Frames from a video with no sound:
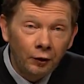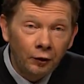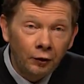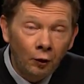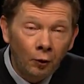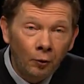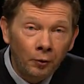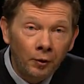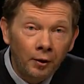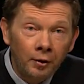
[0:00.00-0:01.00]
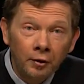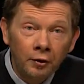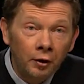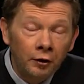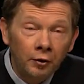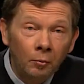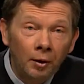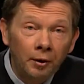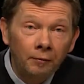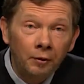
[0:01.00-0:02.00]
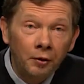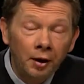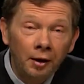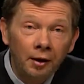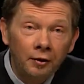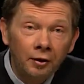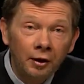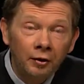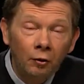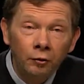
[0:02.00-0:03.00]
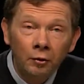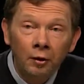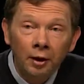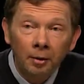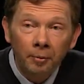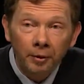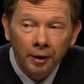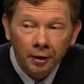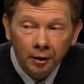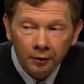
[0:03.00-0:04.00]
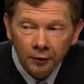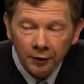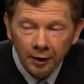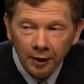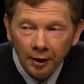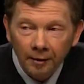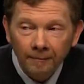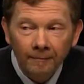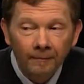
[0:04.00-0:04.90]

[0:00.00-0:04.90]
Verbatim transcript: So it's, it's a wonderful thing. It's, it's also liberating to see